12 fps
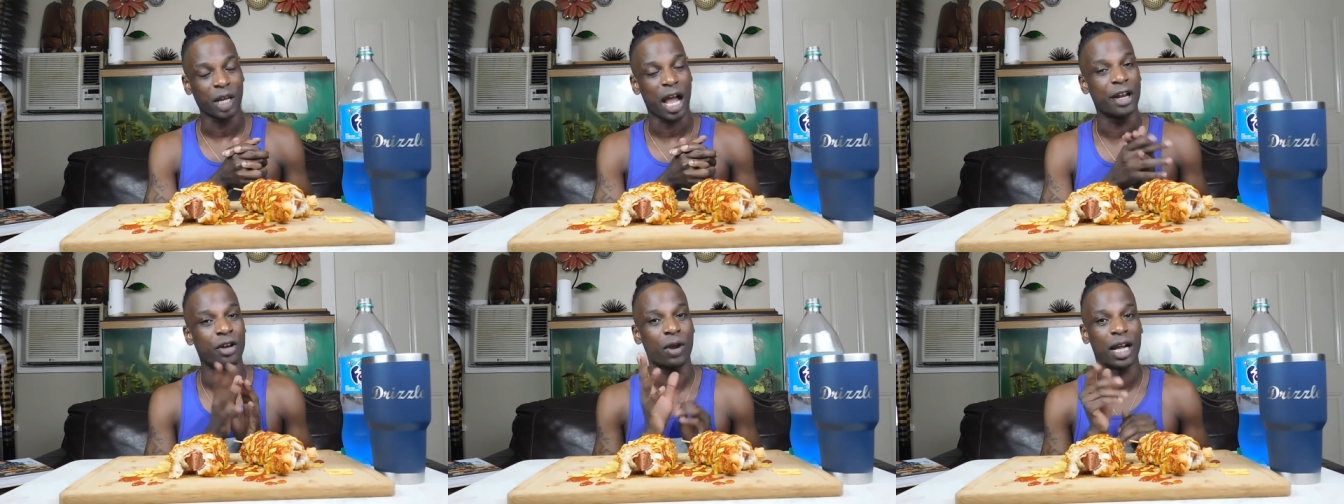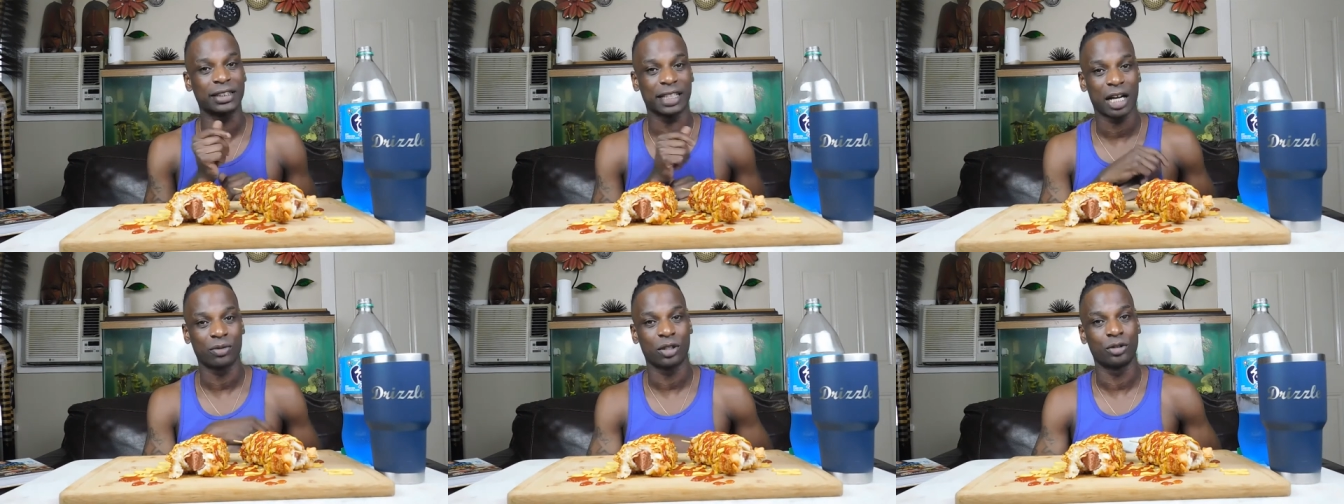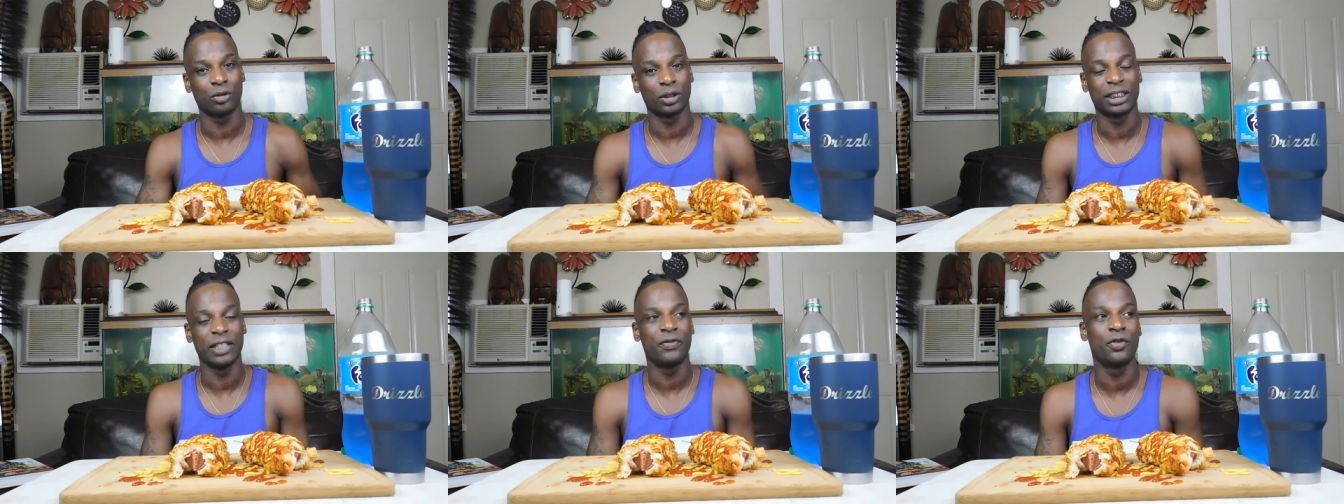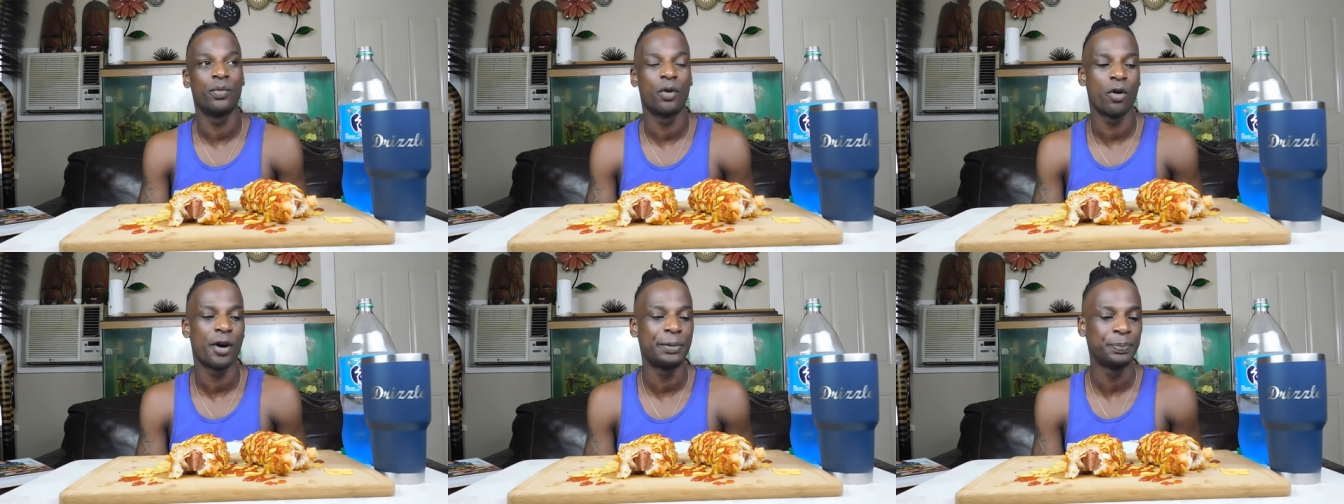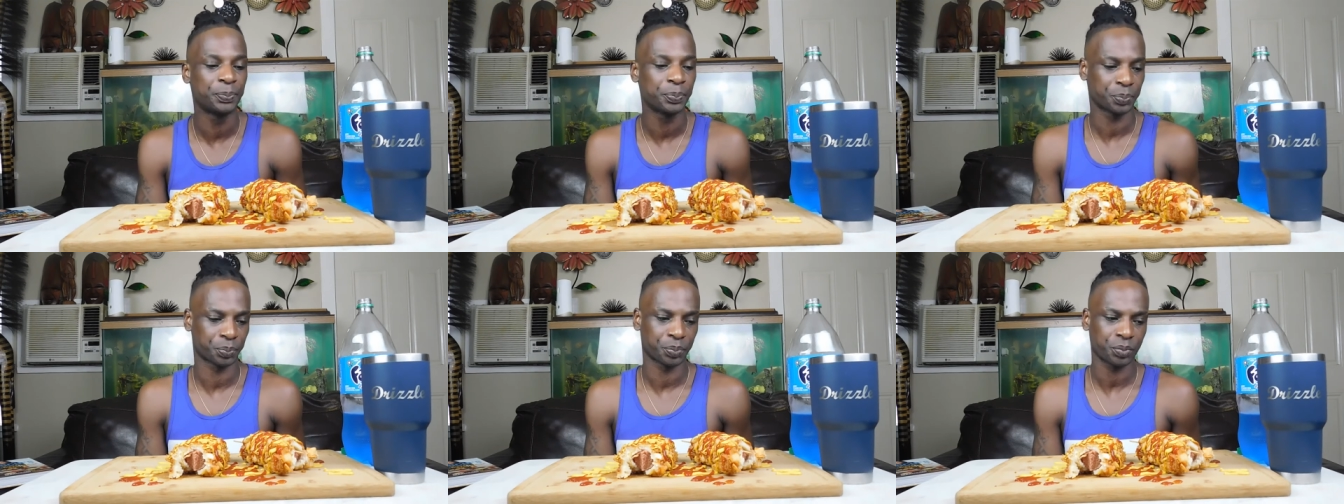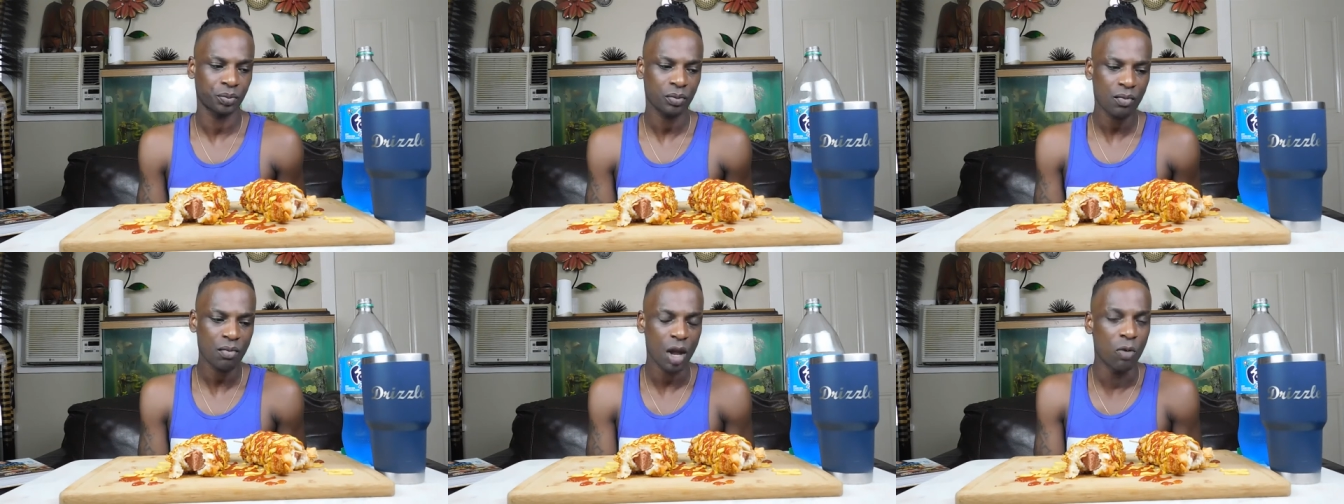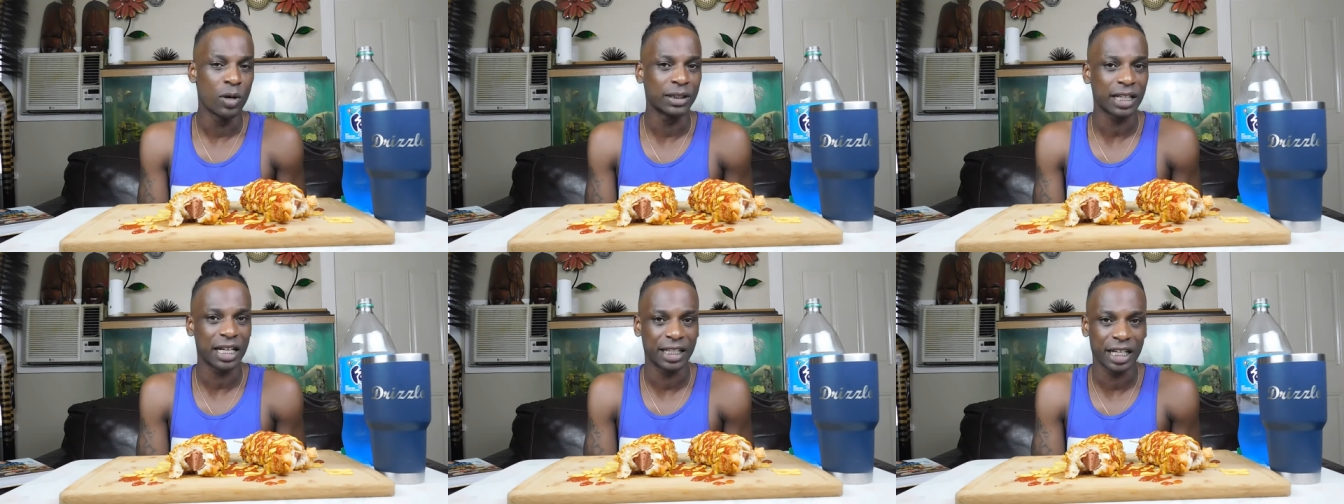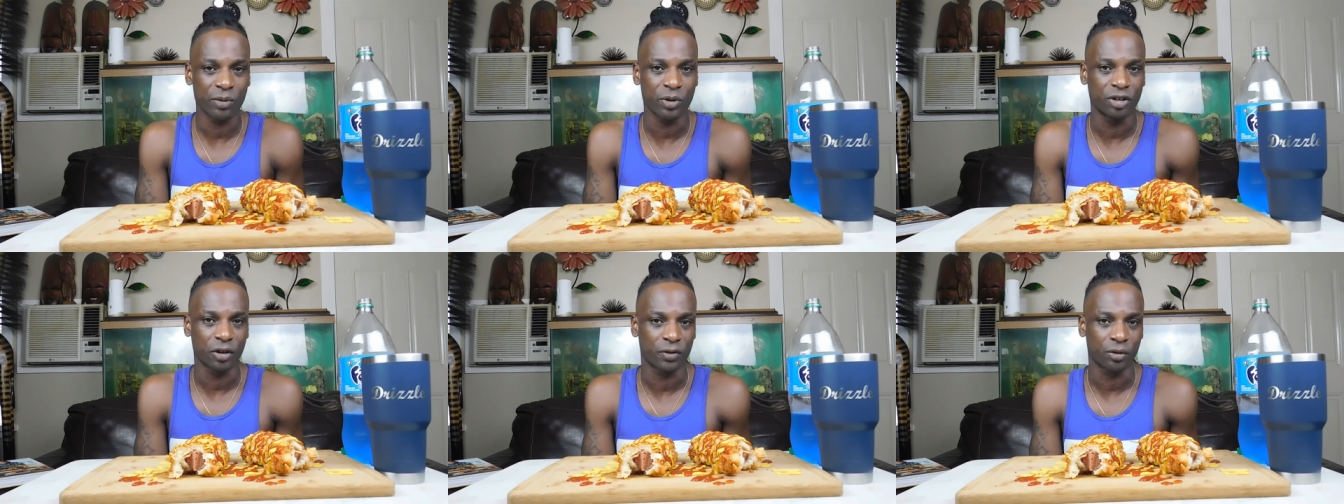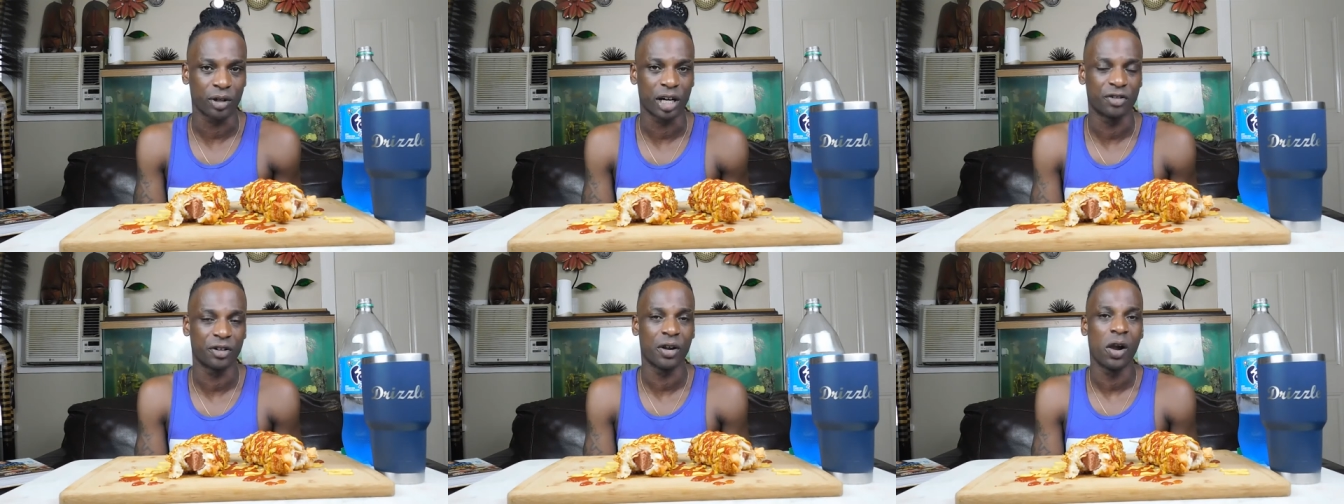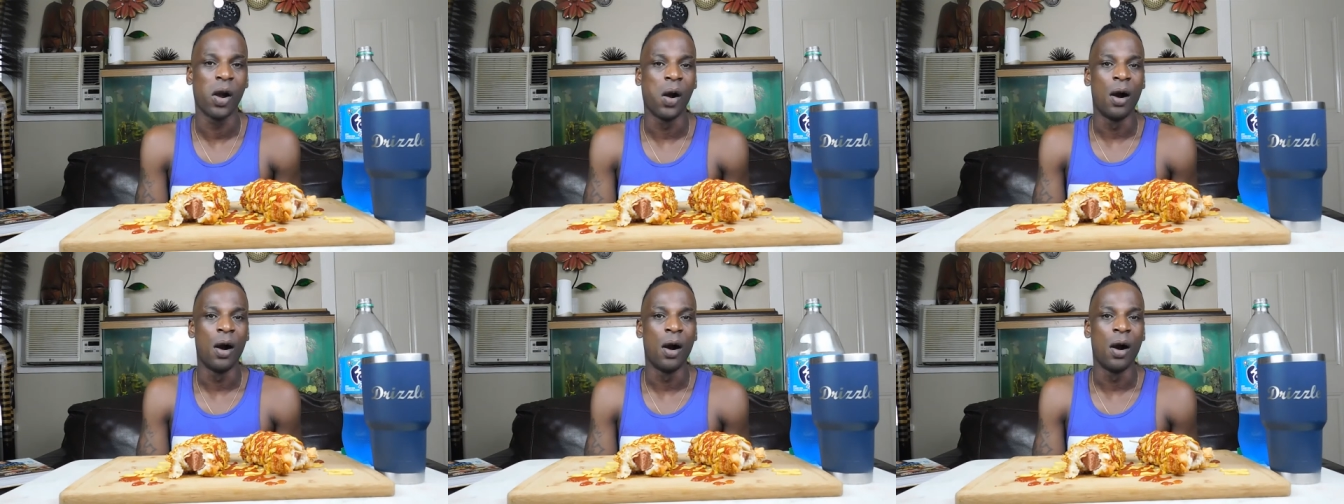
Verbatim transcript: I know I said I was going to do a seafood boil once I did reach over 300.